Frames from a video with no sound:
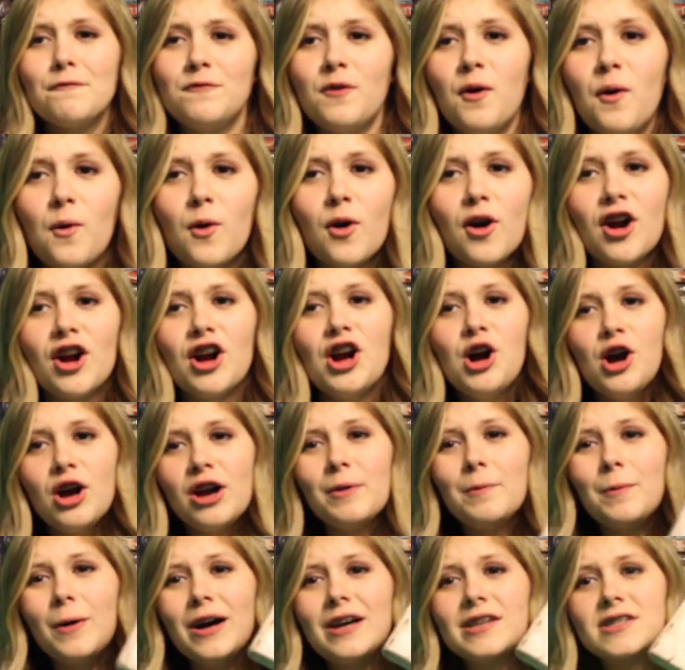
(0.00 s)
4
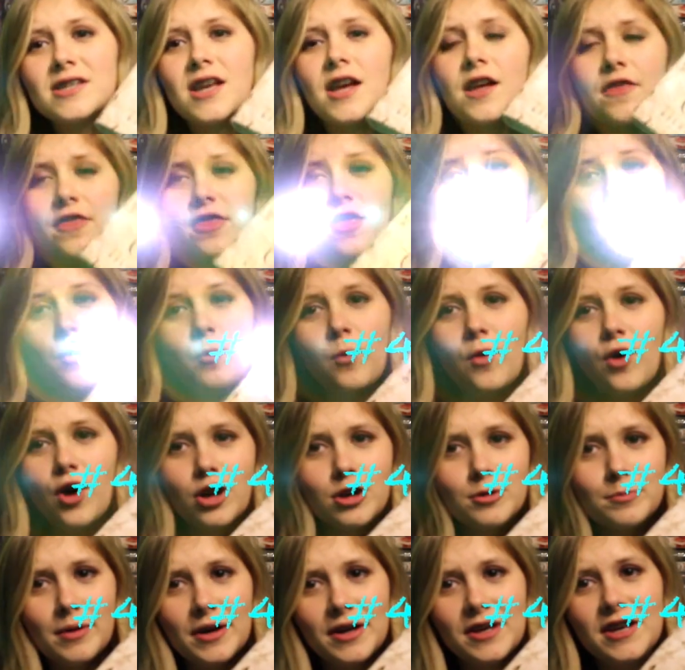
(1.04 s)
was The
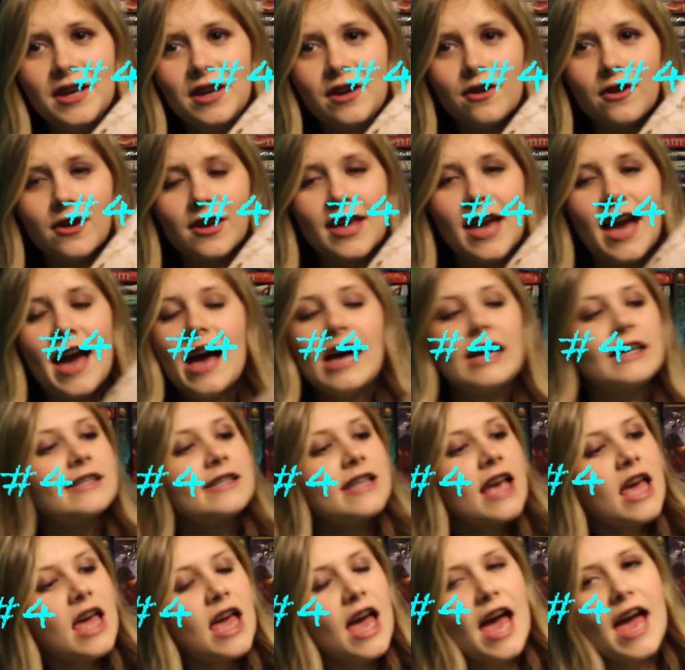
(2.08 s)
One by Kira
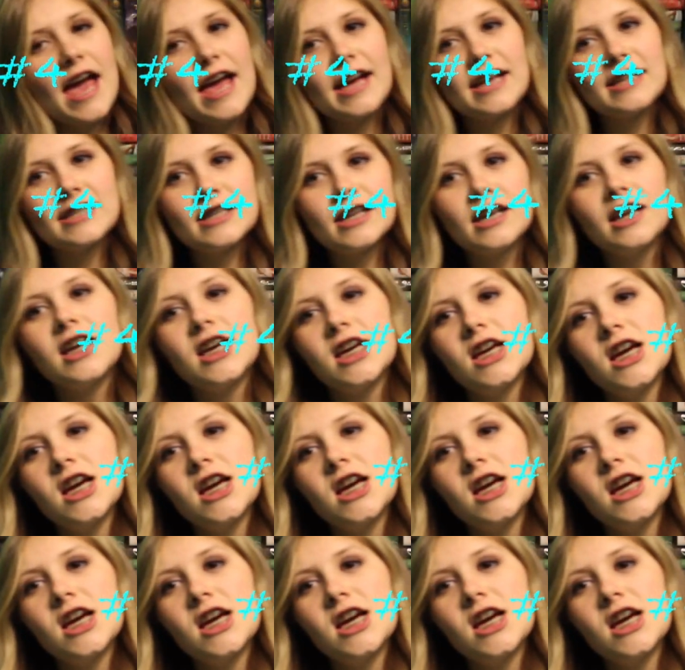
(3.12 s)
Cass, and